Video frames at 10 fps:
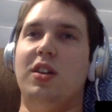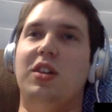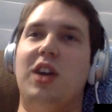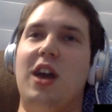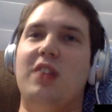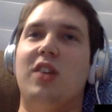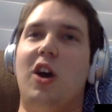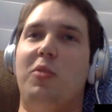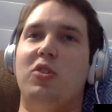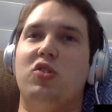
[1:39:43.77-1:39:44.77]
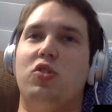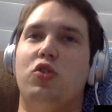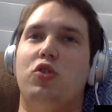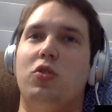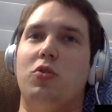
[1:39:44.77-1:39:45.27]
Guess how much the
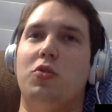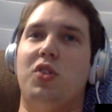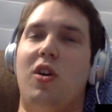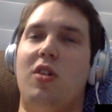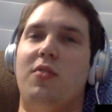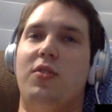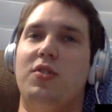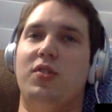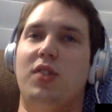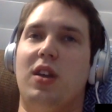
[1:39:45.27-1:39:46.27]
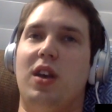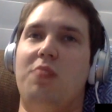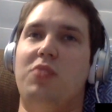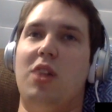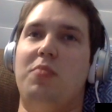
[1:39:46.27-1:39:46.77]
shoes are for his like
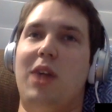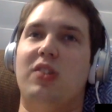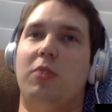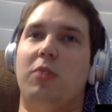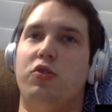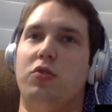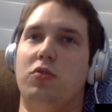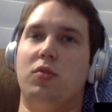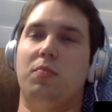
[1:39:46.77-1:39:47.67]
NBA basketball shoes?